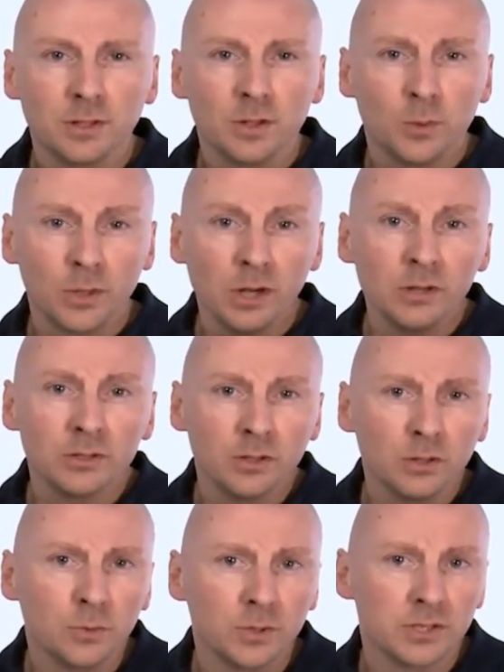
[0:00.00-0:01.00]
We all know
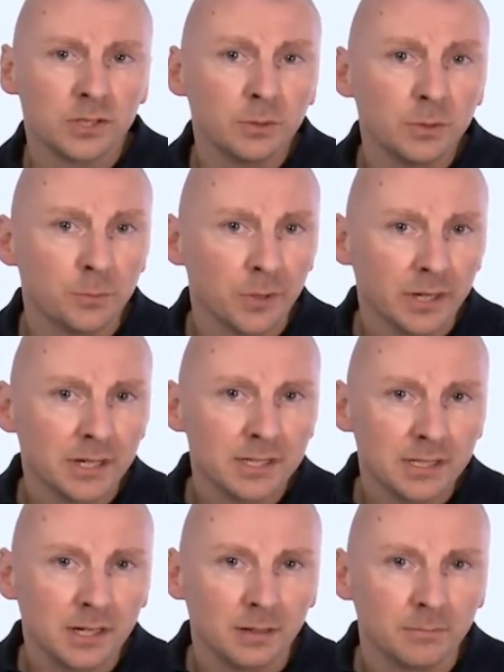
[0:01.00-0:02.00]
what circuit breakers
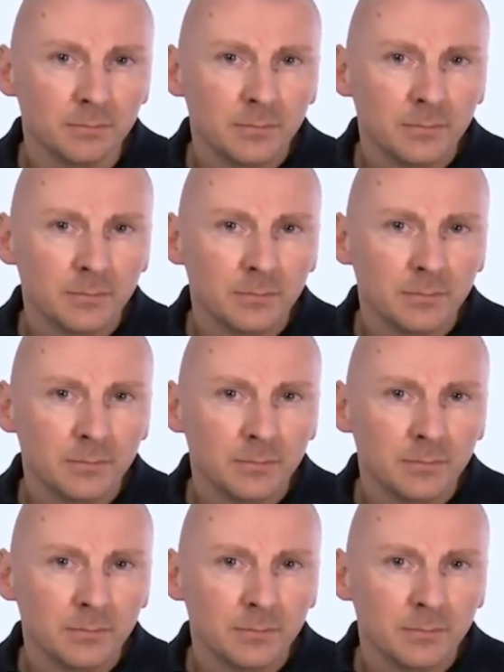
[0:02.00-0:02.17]
are.